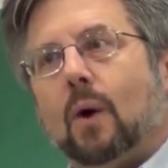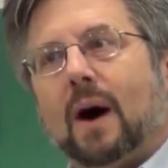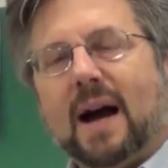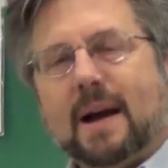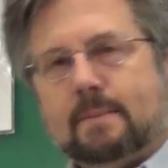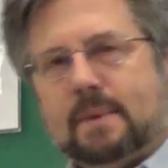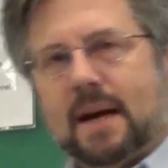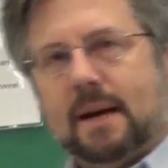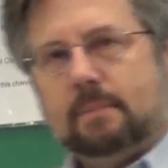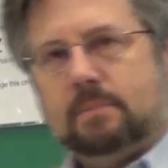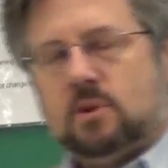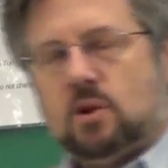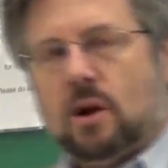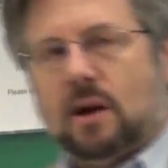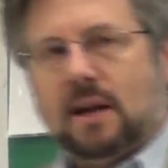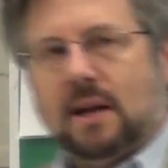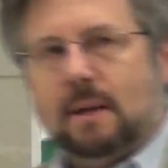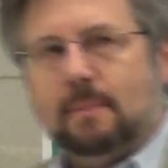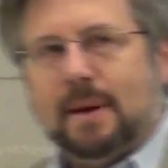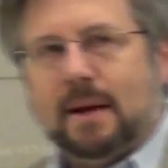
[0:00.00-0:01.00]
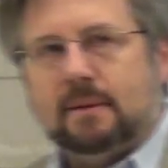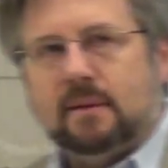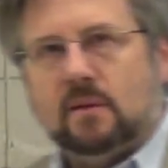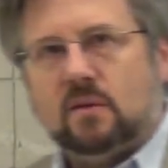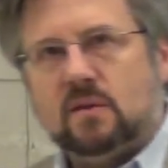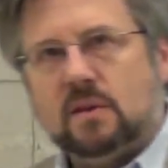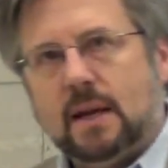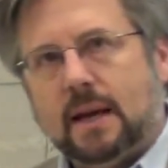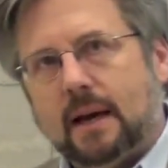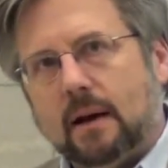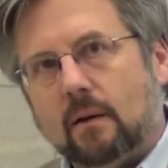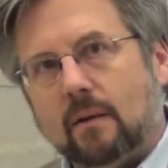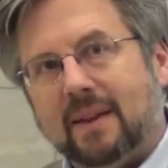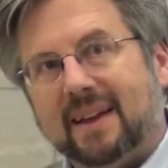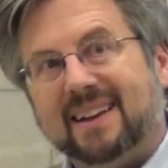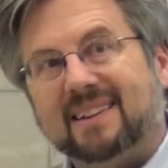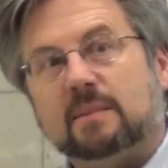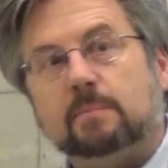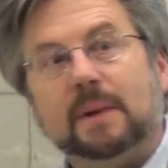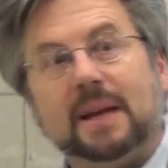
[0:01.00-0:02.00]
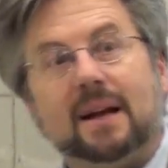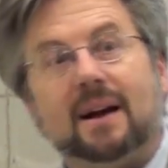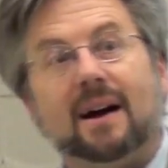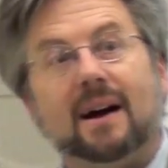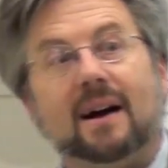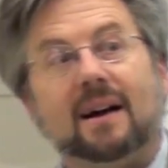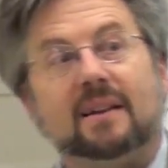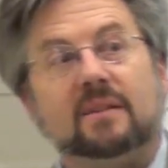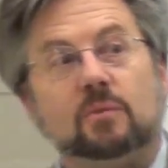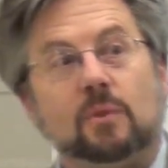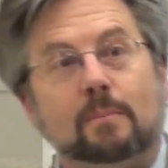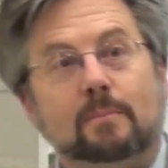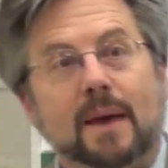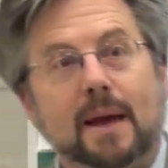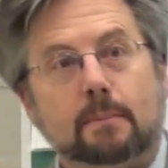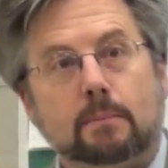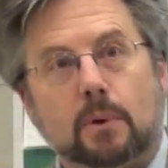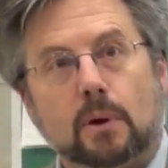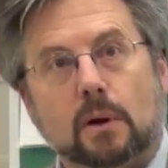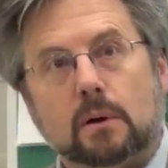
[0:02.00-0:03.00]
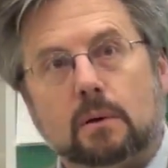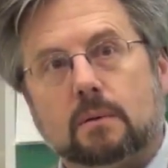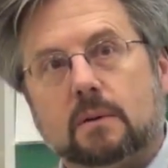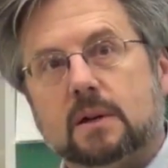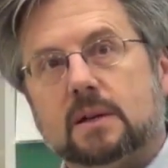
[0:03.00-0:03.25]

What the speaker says: Why am I talking about this now? It's because, remember,